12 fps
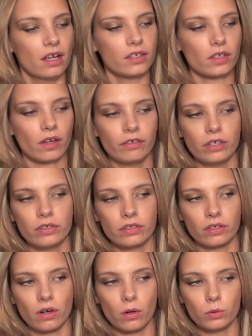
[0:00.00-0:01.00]
So I've
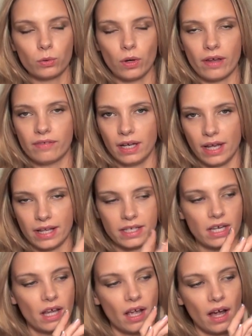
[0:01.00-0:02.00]
used the gold all over the
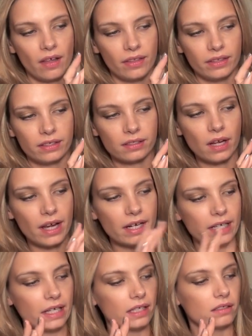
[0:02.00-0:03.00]
lid and then the
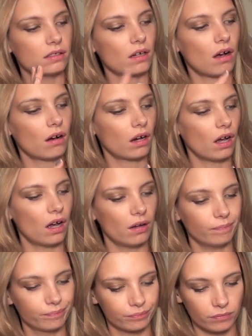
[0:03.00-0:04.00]
slightly darker